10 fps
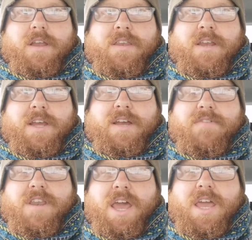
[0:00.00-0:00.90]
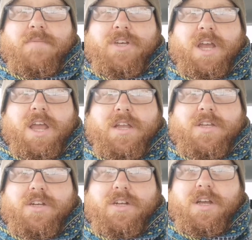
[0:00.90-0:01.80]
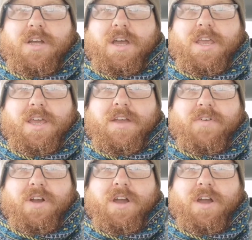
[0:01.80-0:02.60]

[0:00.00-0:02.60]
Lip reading: did have a name change a year ago.